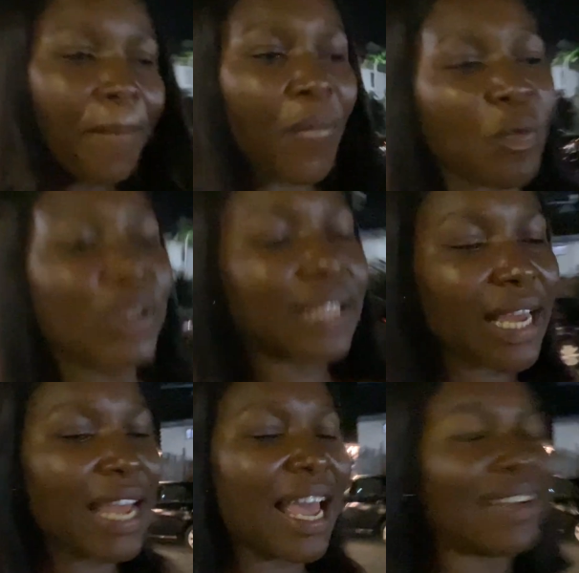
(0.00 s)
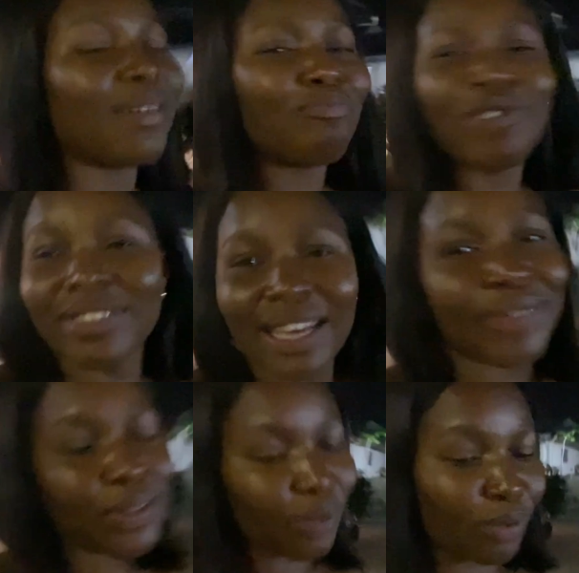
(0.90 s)
We stayed here and the service
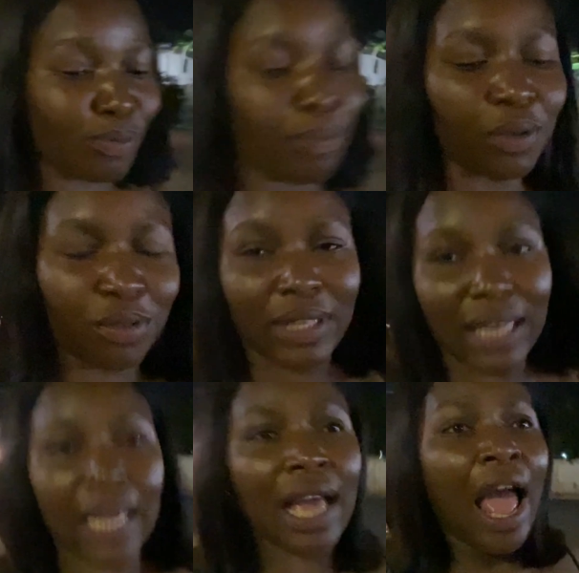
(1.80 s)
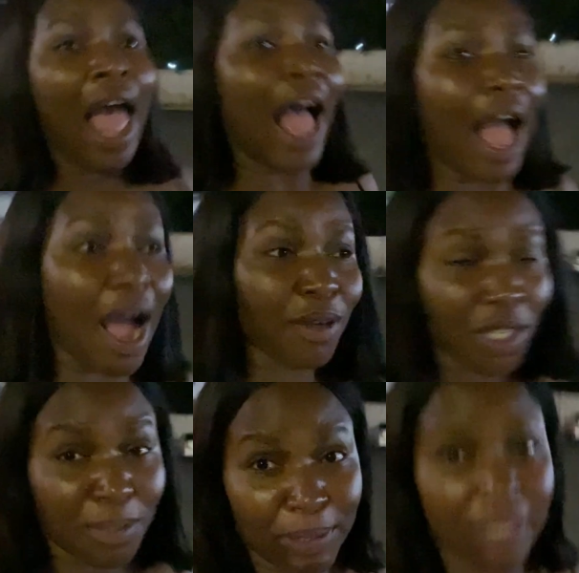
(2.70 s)
was too poor today. Like, I was just
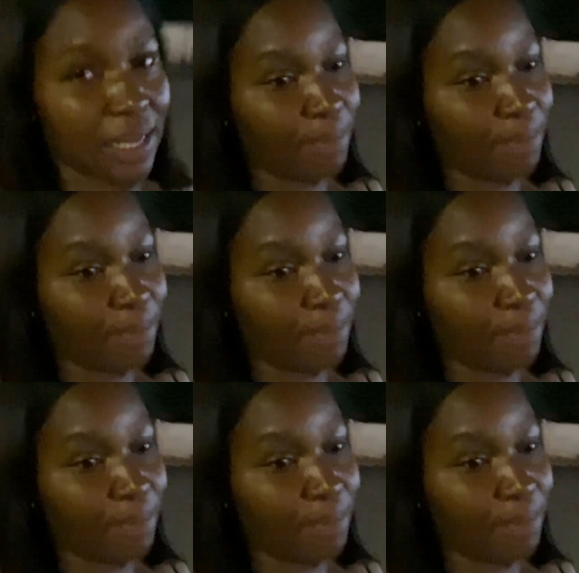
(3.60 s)
pity them